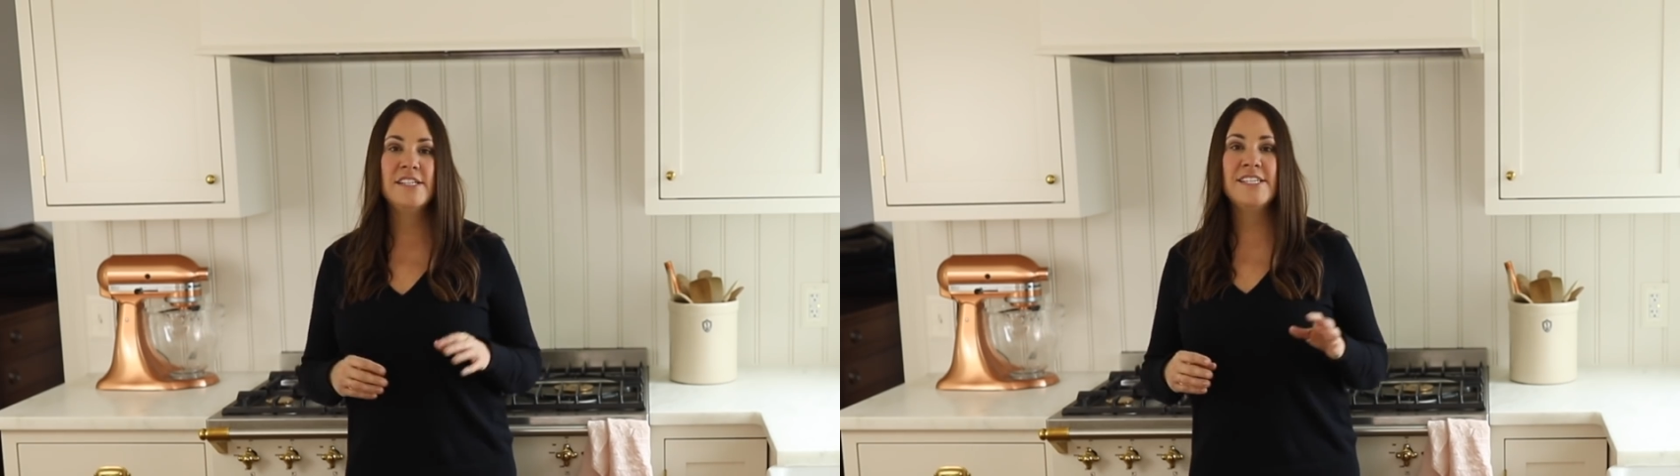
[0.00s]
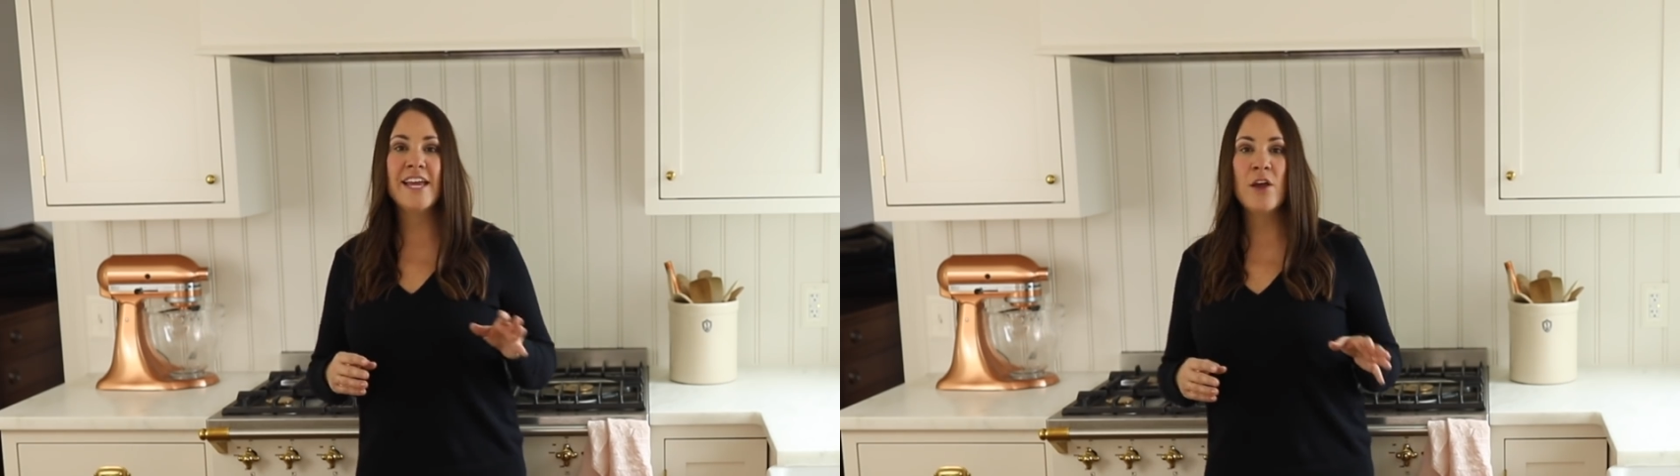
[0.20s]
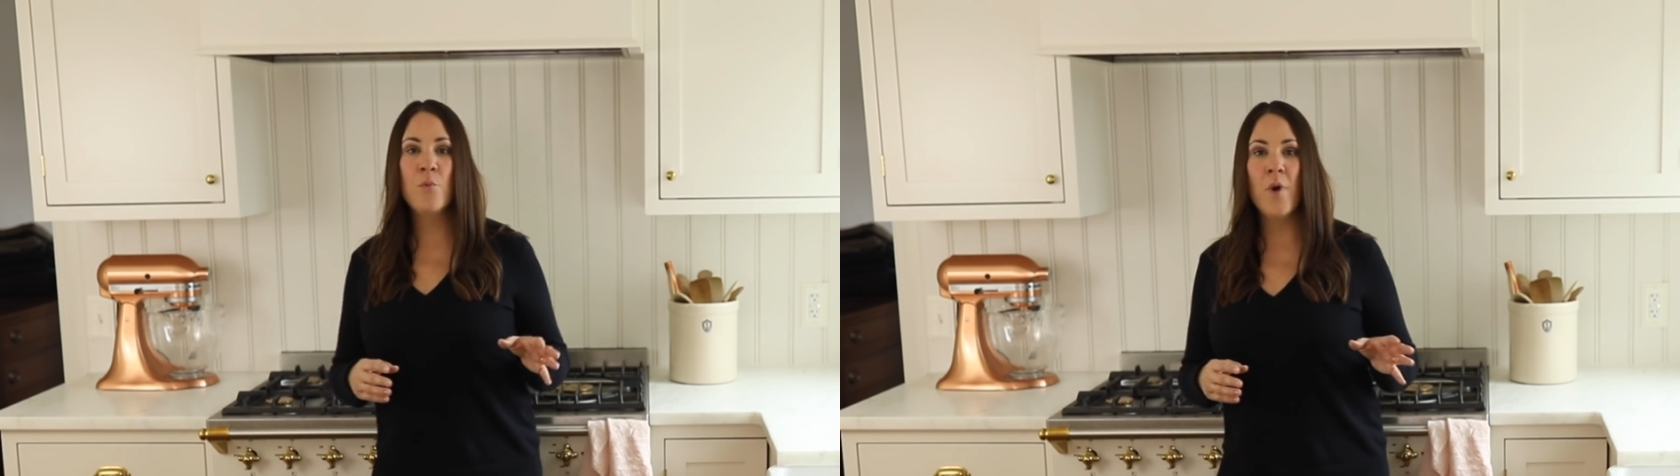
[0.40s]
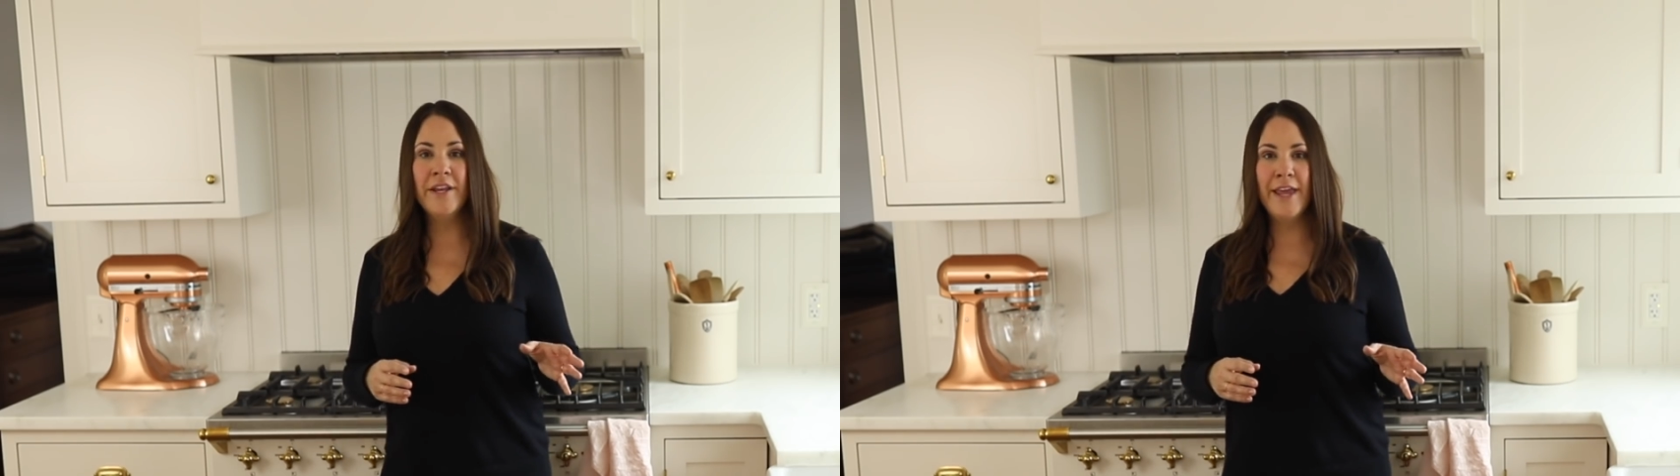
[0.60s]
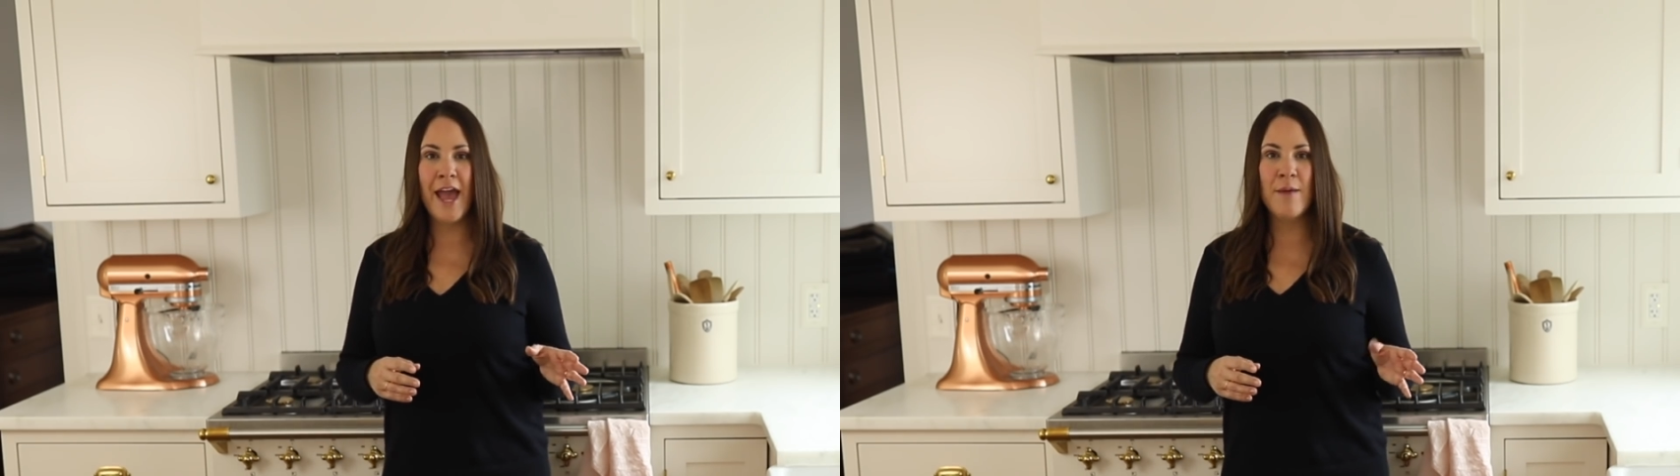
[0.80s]
Take it
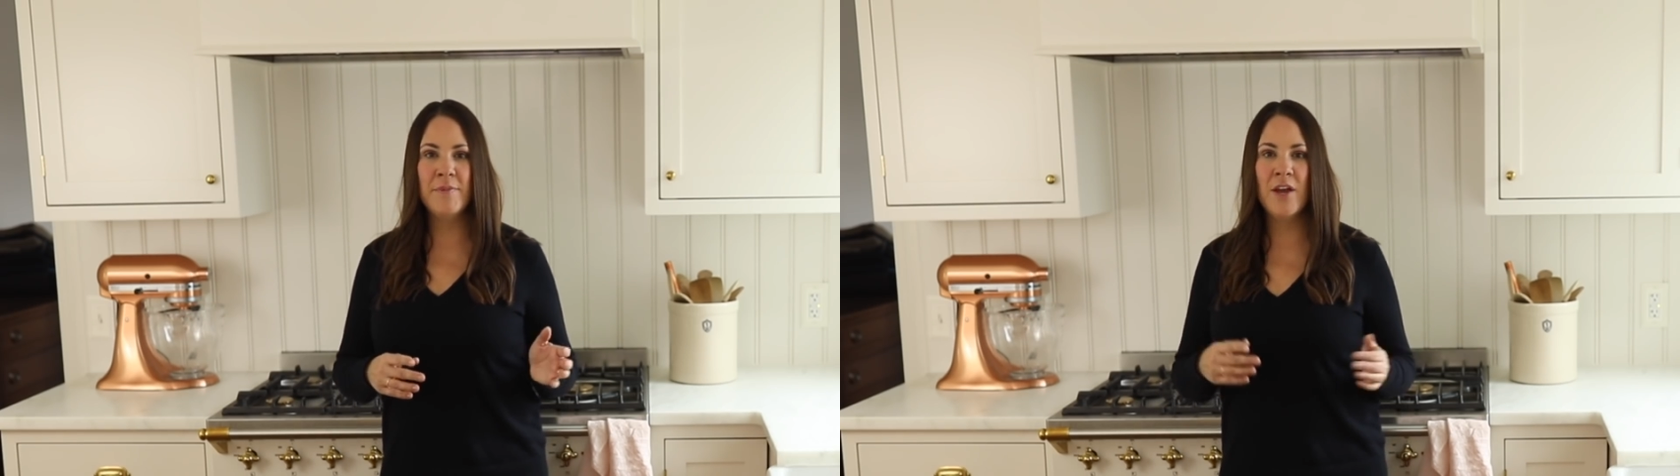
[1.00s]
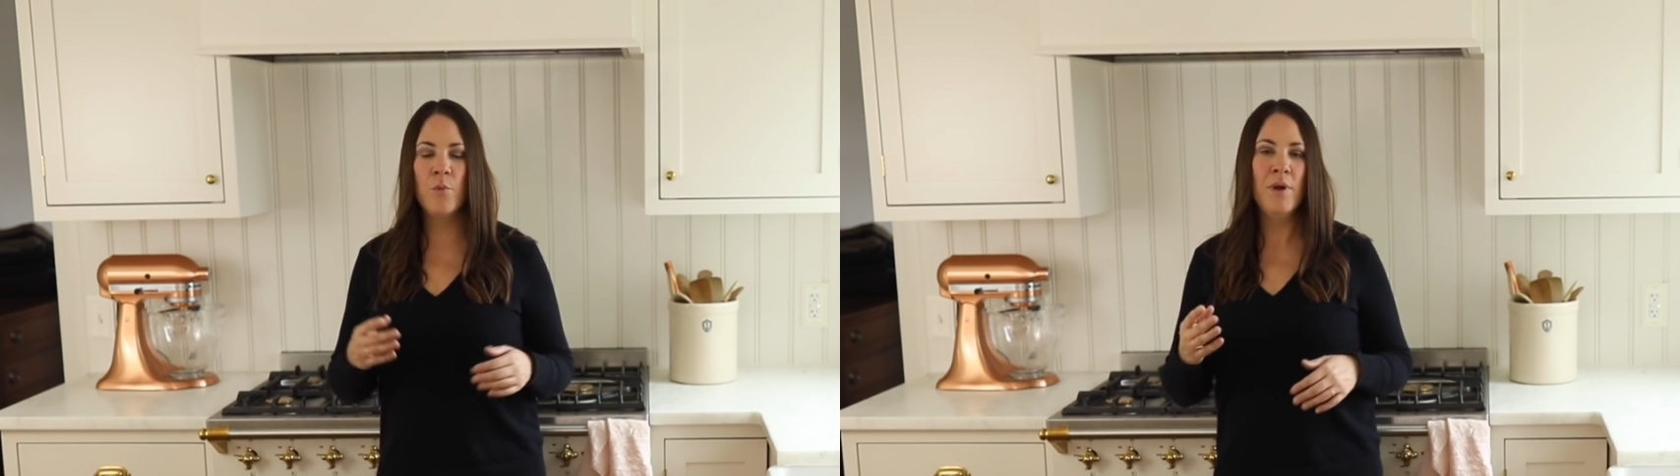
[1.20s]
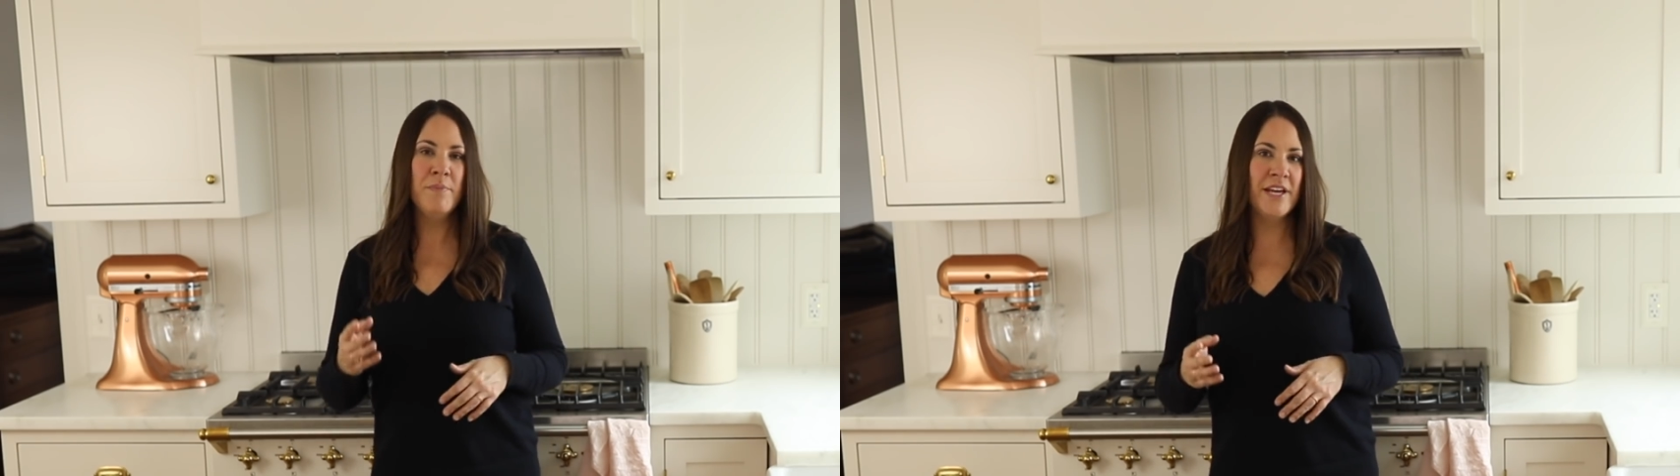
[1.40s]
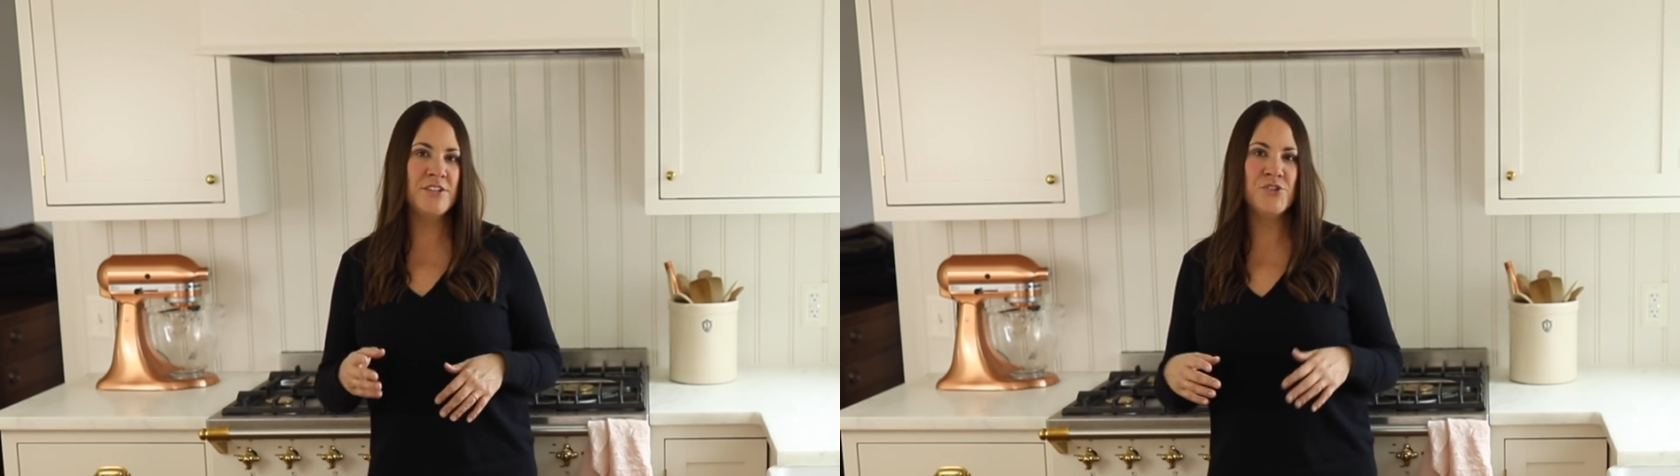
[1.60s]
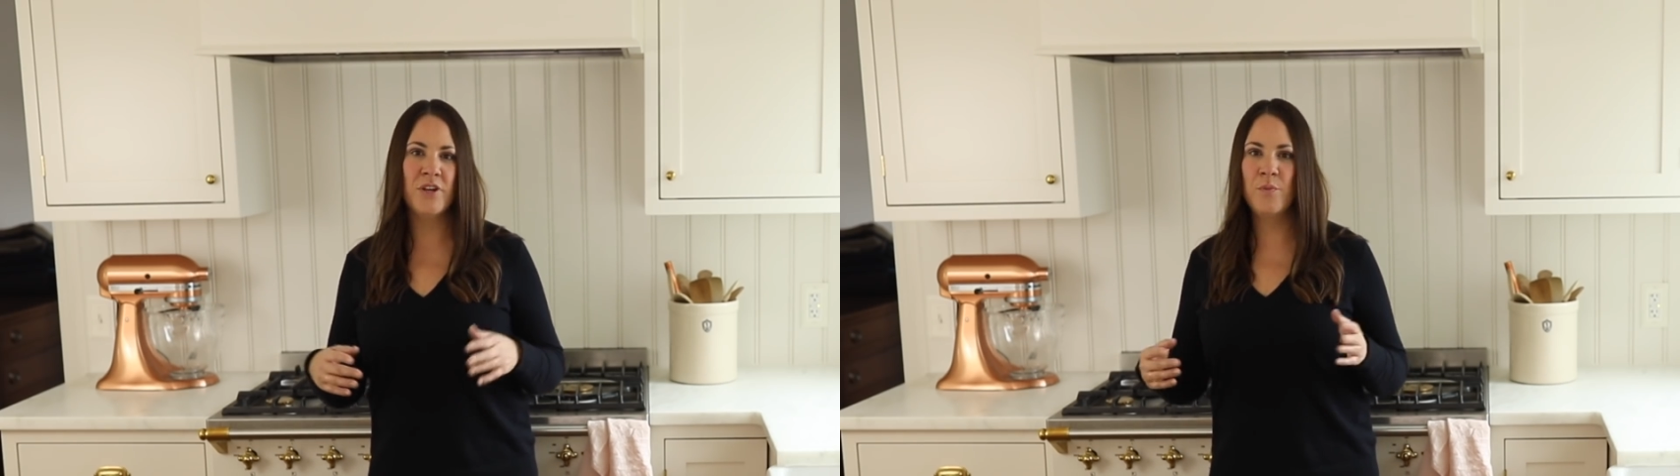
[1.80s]
one cabinet, one pantry,